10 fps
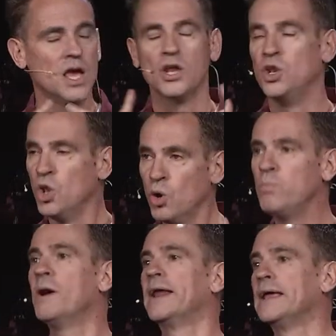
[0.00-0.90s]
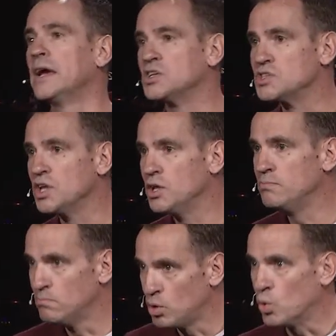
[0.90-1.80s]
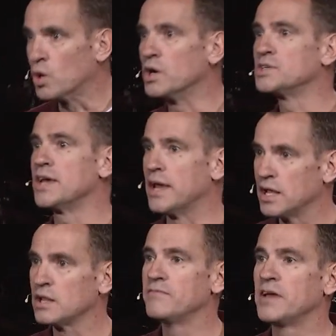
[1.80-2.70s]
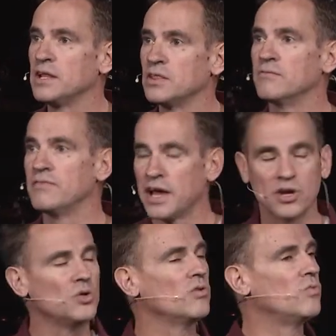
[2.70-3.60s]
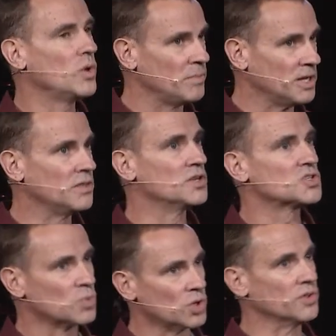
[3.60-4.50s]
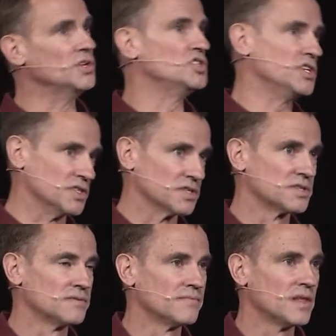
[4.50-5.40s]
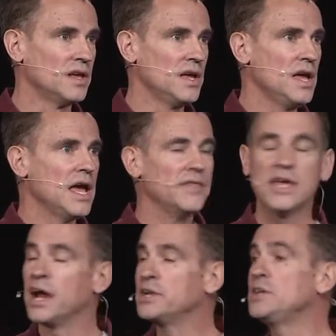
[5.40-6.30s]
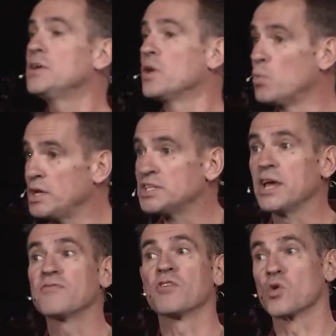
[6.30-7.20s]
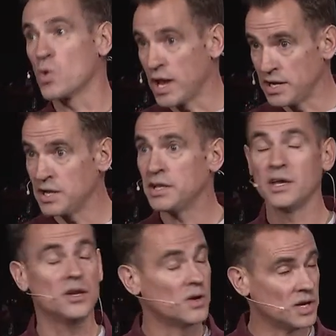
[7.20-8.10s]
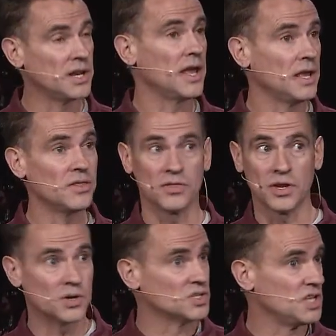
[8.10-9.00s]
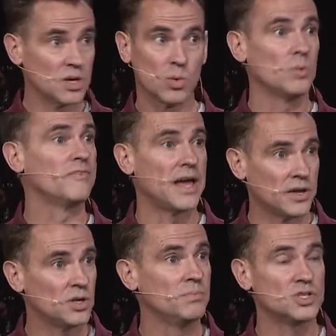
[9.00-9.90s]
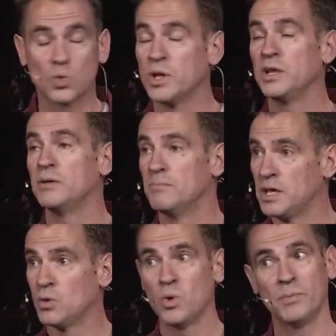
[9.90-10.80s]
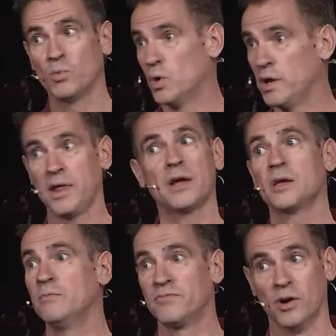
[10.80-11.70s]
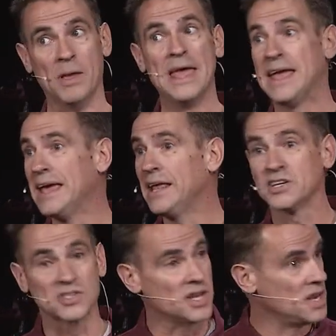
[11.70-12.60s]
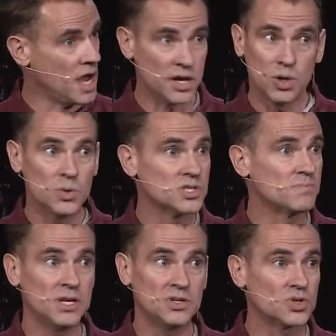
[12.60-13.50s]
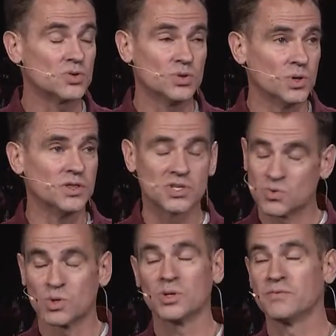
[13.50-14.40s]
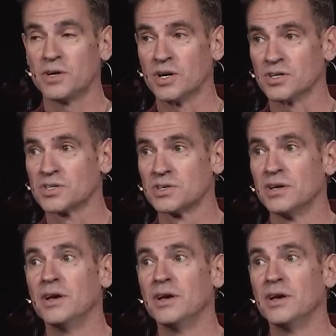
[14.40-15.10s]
Nobody has done more to elevate the value of women in this world than Jesus. And the idea that we take for granted in our day that there is equal value between men and women, where did that come from? It has not always been true in this world of ours.